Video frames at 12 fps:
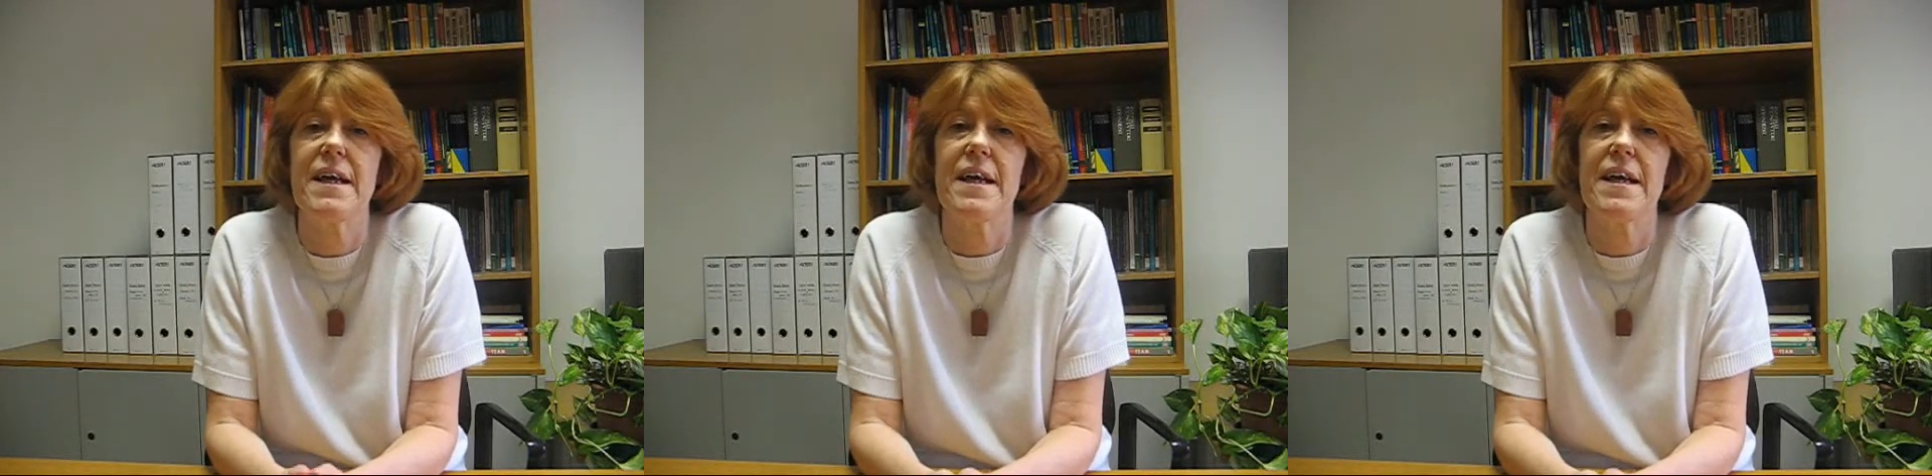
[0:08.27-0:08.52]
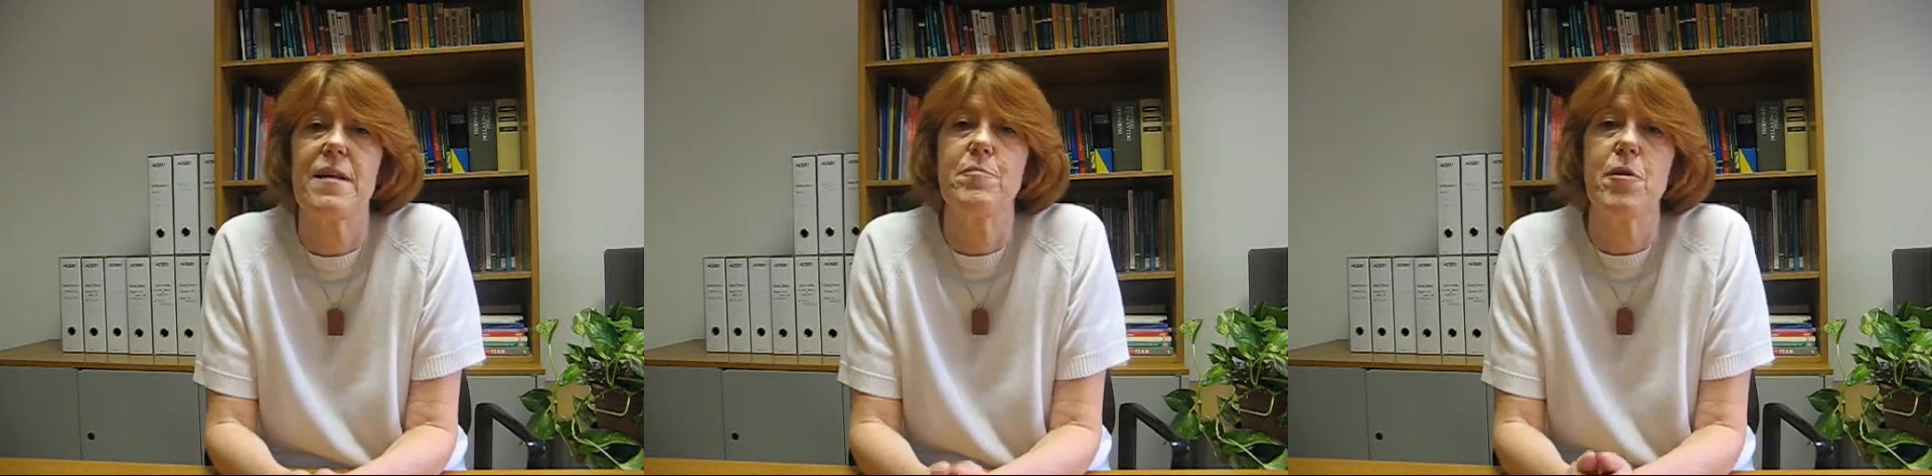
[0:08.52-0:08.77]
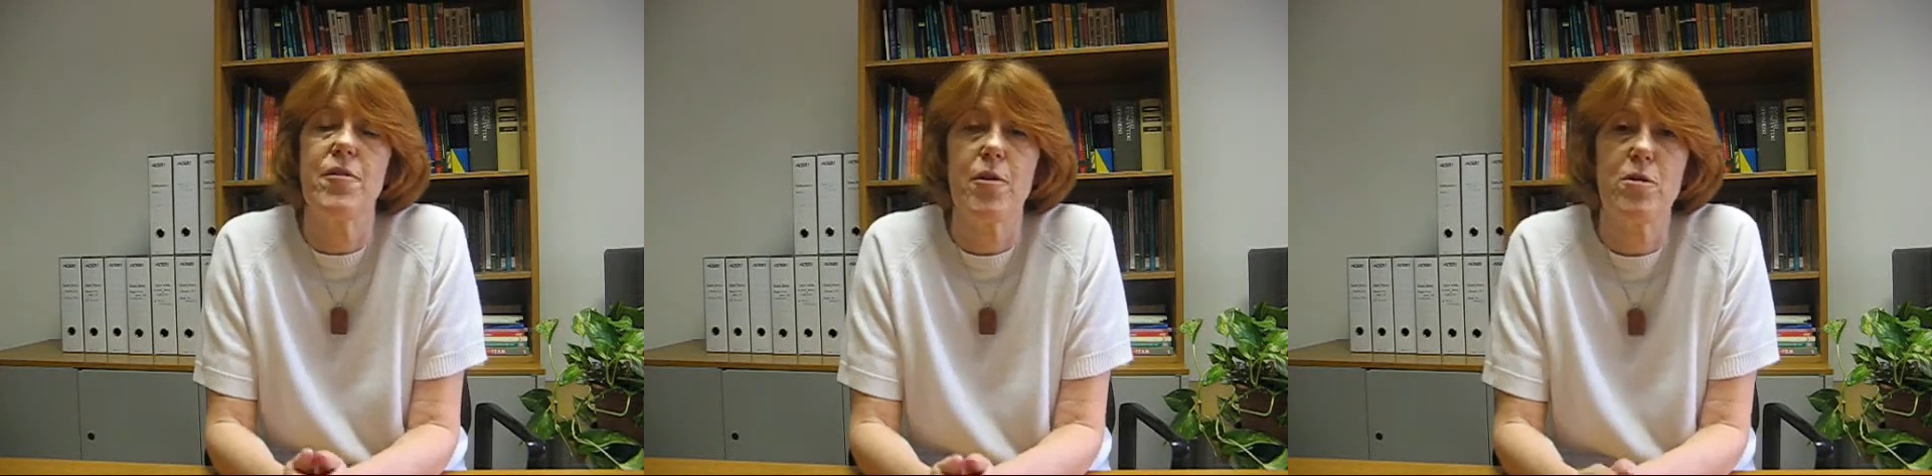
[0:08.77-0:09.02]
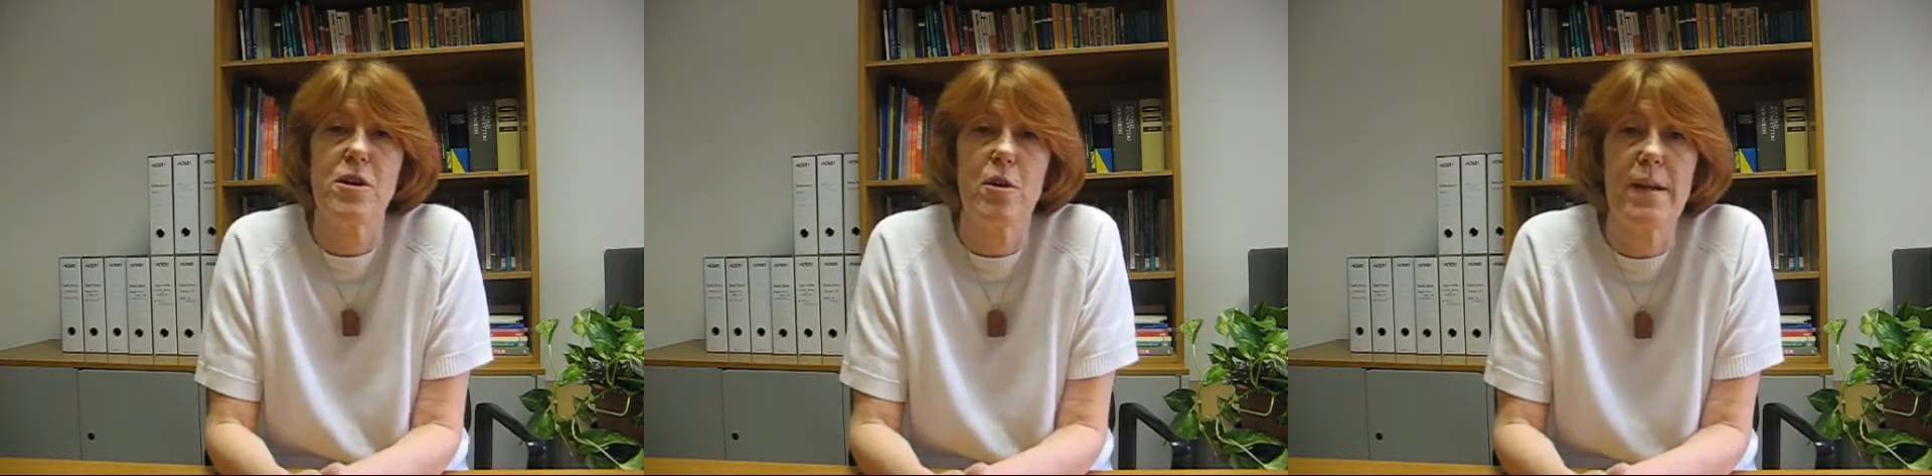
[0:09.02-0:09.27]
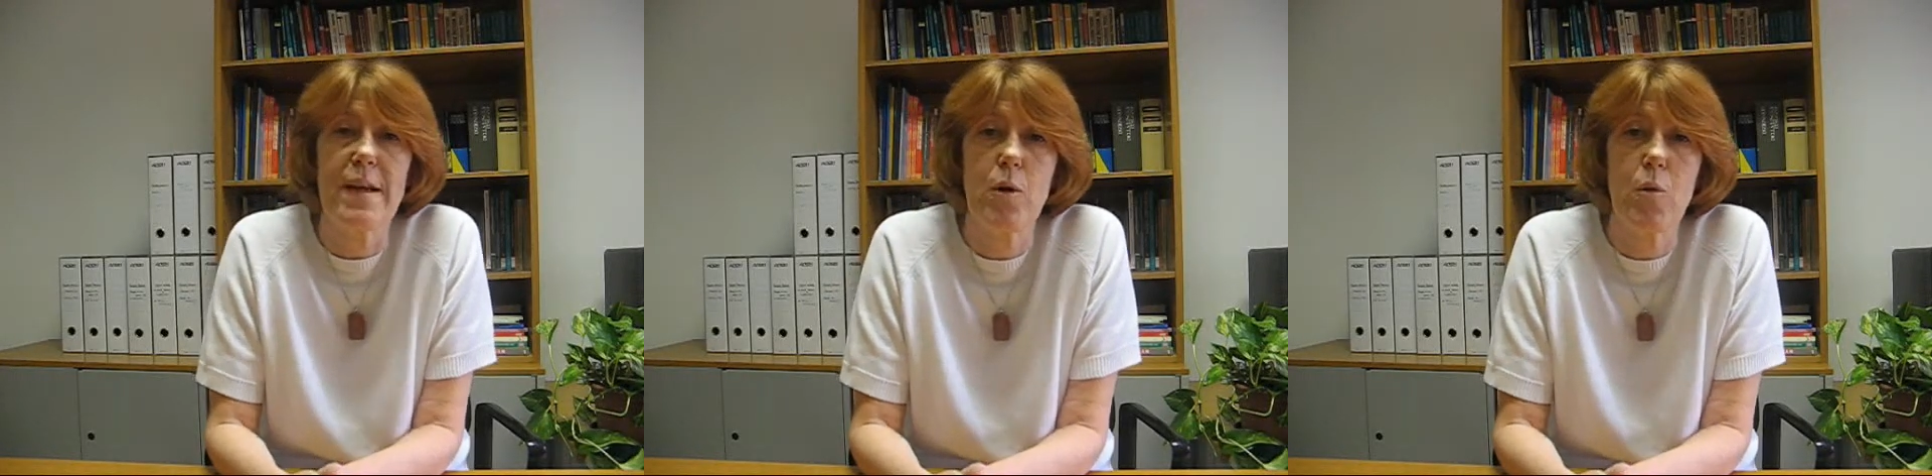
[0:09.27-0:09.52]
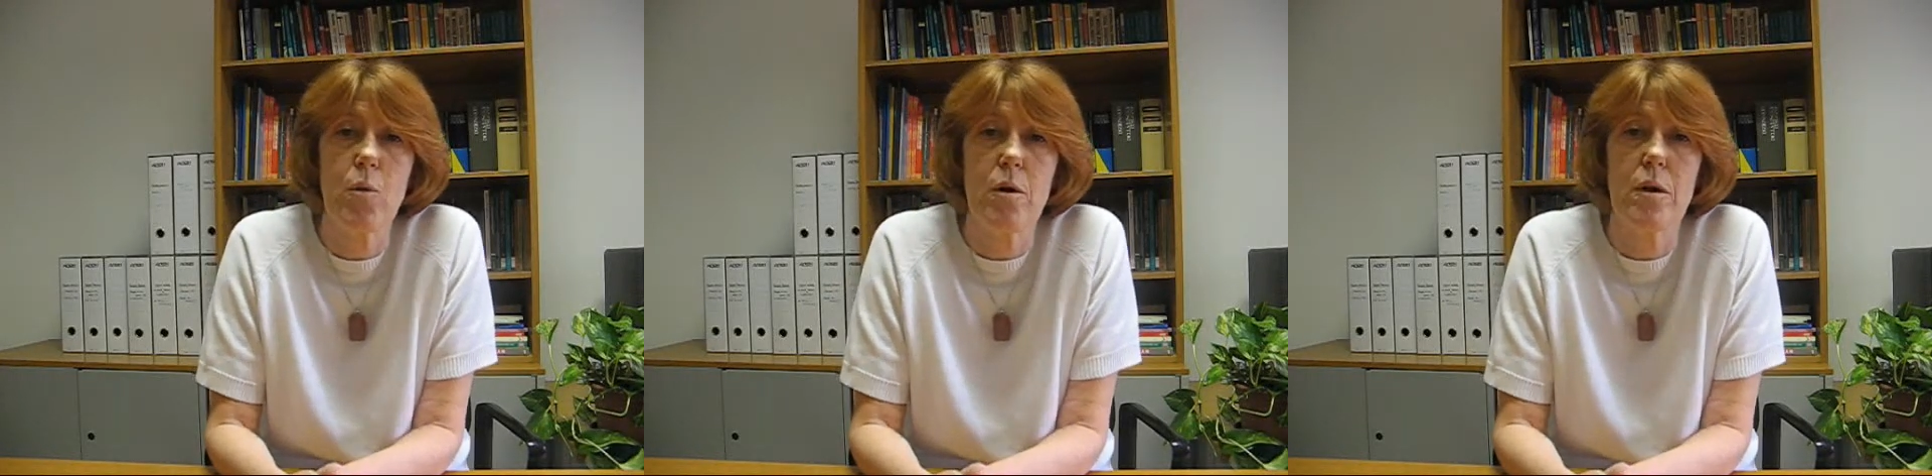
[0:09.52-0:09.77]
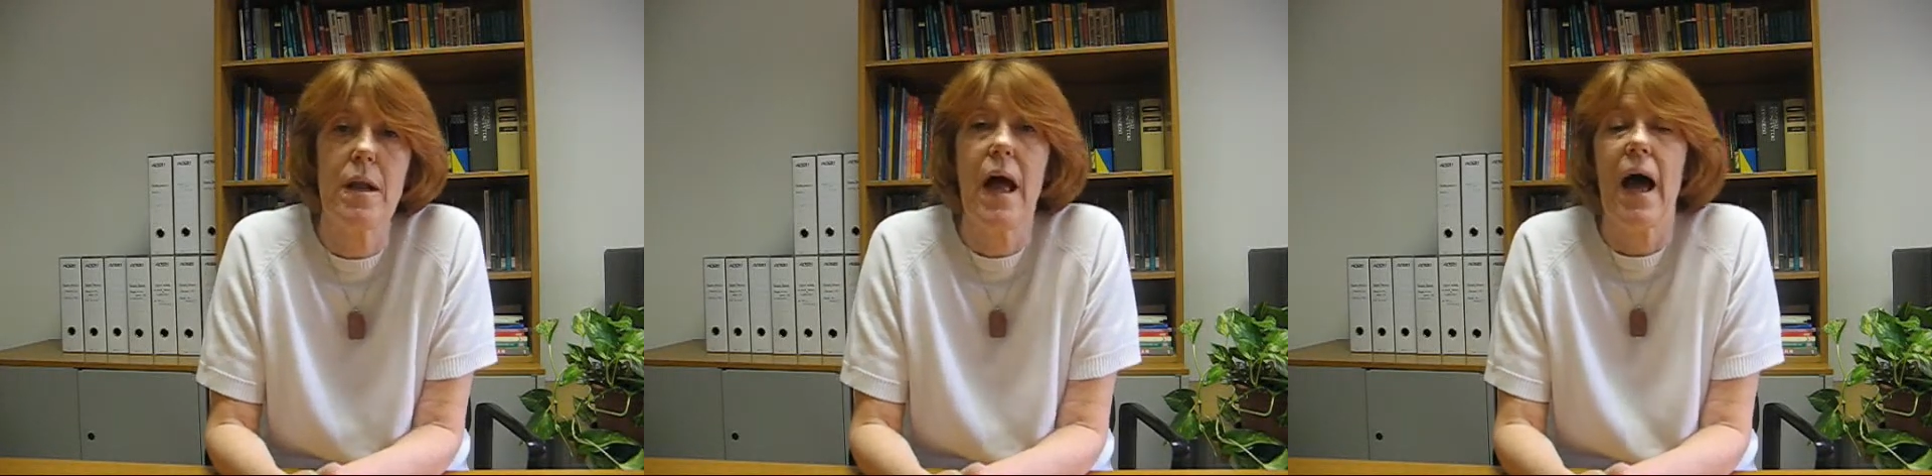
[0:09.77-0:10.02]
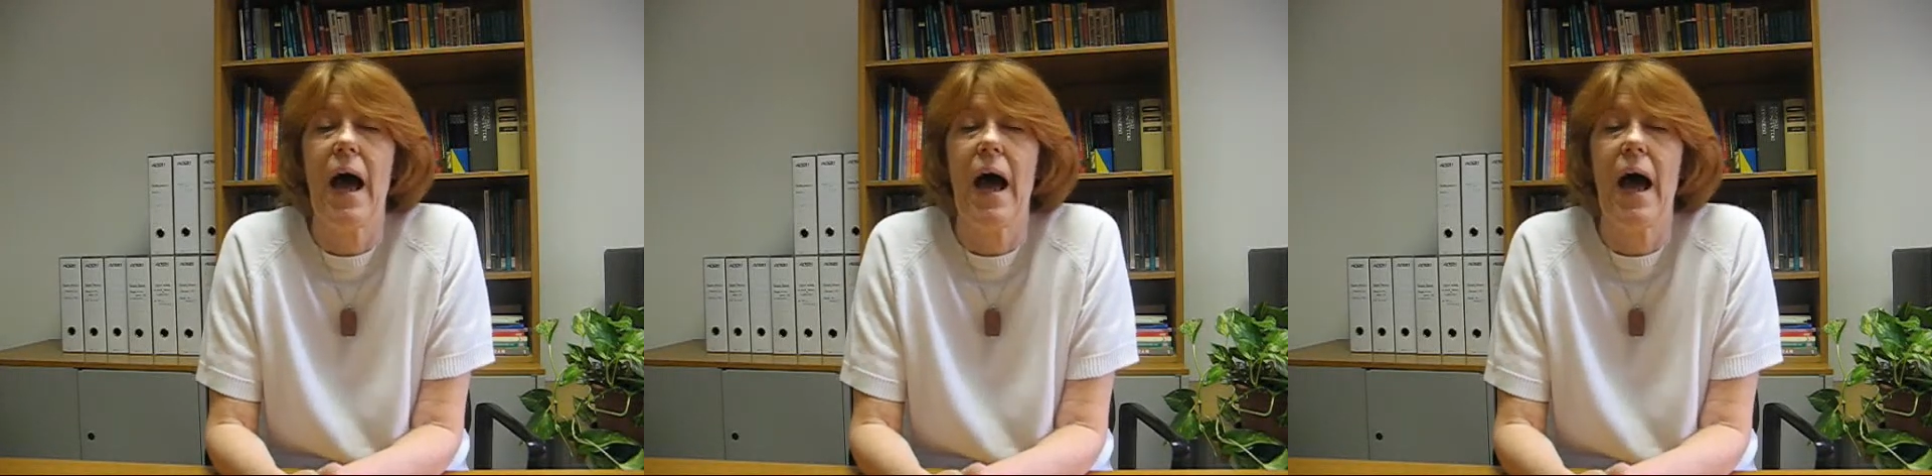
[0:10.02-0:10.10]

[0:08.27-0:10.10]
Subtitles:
in both the audiolingual